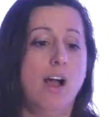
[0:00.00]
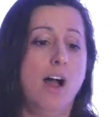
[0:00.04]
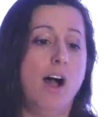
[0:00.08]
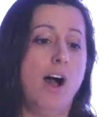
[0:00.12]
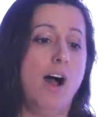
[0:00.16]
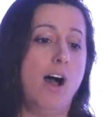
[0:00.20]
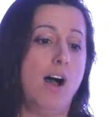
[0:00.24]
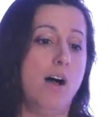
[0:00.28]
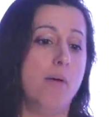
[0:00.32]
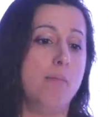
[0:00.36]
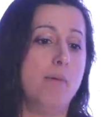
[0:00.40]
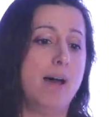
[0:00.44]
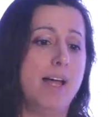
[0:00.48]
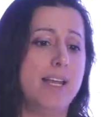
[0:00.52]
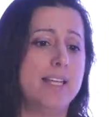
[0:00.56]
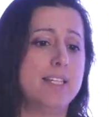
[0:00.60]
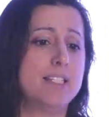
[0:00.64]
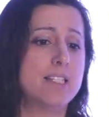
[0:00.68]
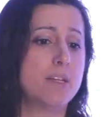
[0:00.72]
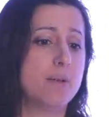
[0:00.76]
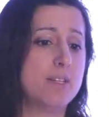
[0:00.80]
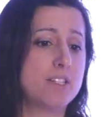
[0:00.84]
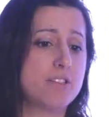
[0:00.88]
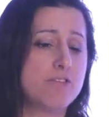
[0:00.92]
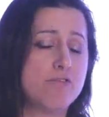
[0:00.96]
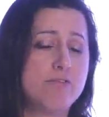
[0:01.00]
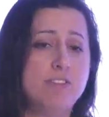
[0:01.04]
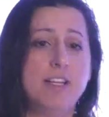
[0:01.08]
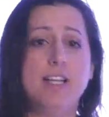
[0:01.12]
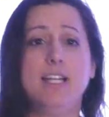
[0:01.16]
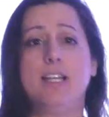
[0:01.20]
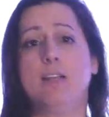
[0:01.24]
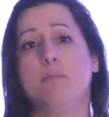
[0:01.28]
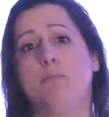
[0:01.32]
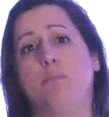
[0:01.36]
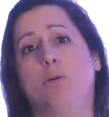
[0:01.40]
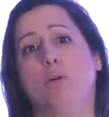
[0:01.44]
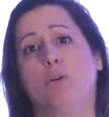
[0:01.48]
And so it's
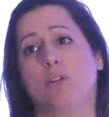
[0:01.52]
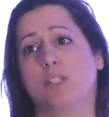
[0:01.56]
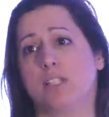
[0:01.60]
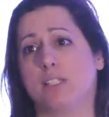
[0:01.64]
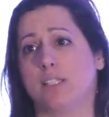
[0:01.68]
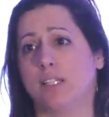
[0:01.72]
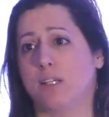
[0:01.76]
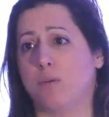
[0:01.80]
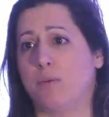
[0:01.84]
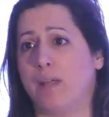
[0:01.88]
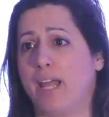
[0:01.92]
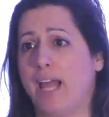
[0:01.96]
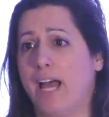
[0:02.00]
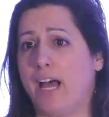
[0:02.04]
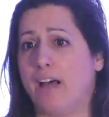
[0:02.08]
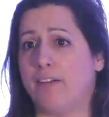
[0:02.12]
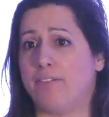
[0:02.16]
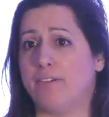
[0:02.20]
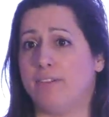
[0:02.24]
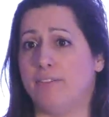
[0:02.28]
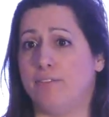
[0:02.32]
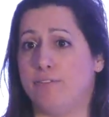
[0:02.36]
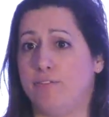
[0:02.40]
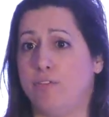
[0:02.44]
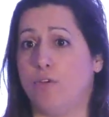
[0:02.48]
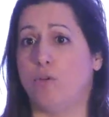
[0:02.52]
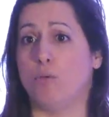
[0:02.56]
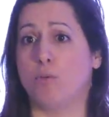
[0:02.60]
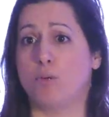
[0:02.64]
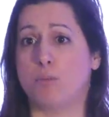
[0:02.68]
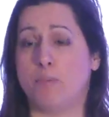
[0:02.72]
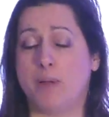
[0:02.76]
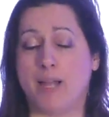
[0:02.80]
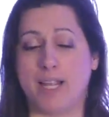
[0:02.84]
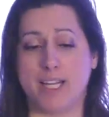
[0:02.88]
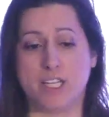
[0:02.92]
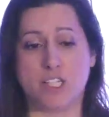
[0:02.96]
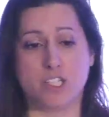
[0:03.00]
really important that we have
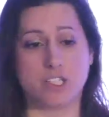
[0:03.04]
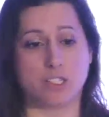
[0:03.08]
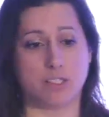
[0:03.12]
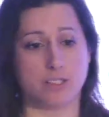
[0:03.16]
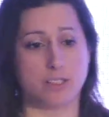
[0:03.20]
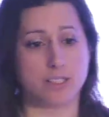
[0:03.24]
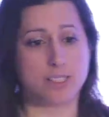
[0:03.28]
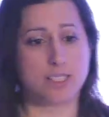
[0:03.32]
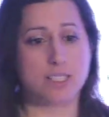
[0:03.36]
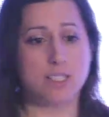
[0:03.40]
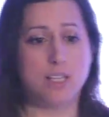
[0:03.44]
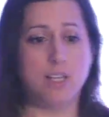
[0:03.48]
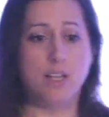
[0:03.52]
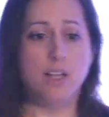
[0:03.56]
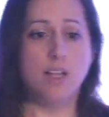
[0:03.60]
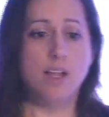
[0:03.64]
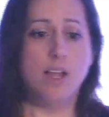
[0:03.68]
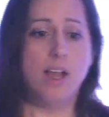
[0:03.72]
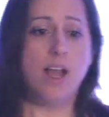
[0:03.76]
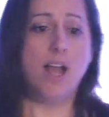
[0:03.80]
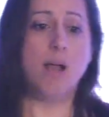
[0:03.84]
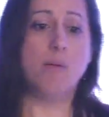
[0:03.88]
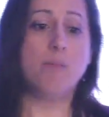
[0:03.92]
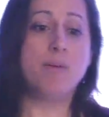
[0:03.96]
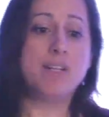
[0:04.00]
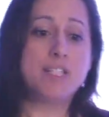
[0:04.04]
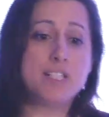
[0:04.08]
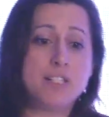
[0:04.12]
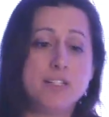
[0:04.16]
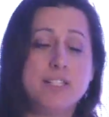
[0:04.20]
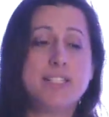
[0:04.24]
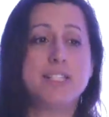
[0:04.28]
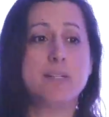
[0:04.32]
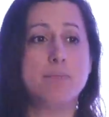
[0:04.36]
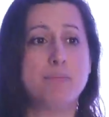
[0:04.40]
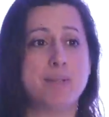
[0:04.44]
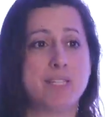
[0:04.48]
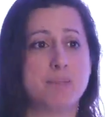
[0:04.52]
informed patients. And we do
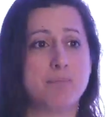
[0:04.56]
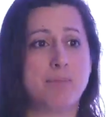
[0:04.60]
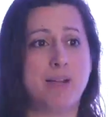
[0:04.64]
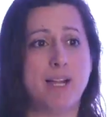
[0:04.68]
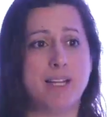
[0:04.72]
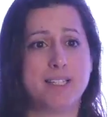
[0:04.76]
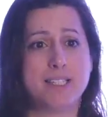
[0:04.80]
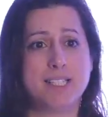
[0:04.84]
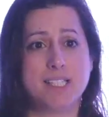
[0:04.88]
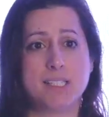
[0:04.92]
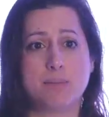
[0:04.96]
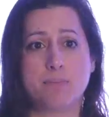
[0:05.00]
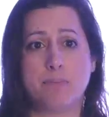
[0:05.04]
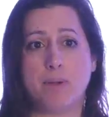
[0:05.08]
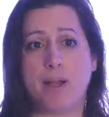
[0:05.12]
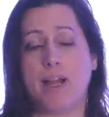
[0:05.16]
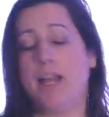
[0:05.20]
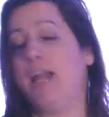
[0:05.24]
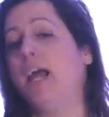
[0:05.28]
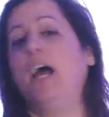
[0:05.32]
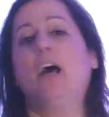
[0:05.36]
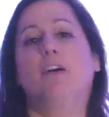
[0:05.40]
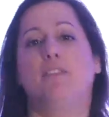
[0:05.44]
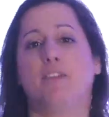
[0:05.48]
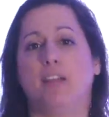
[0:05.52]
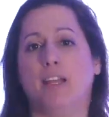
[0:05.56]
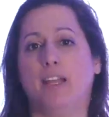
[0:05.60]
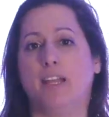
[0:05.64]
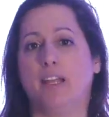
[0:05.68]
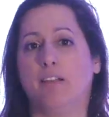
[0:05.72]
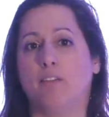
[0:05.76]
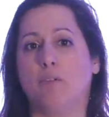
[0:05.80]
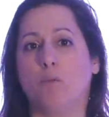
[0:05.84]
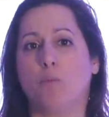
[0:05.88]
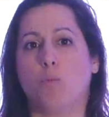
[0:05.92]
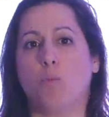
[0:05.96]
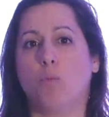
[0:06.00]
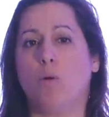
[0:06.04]
this in best practice by
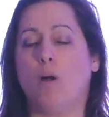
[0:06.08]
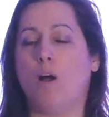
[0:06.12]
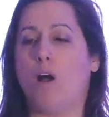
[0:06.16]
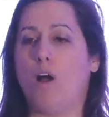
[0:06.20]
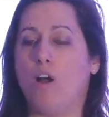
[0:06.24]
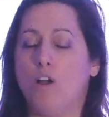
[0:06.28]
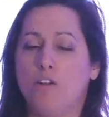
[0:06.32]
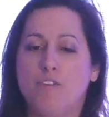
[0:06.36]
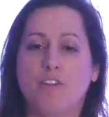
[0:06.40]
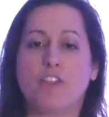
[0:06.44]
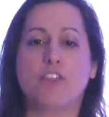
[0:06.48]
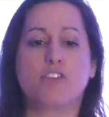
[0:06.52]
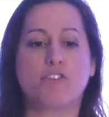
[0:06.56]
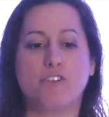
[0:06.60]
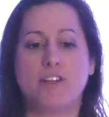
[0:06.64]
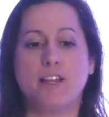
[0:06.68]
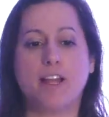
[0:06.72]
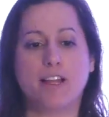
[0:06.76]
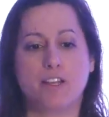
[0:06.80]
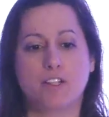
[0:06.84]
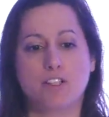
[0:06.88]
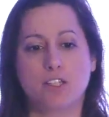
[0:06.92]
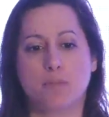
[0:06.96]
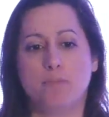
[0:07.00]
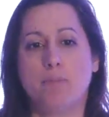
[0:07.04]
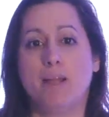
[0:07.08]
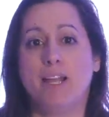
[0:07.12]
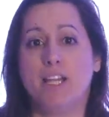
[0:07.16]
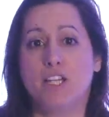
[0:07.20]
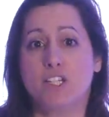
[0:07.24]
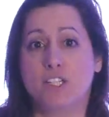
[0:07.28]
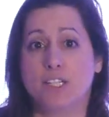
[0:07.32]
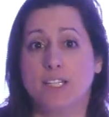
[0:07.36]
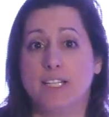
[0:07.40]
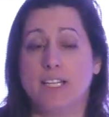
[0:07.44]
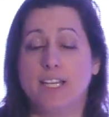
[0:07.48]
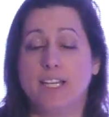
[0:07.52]
having over 300 patient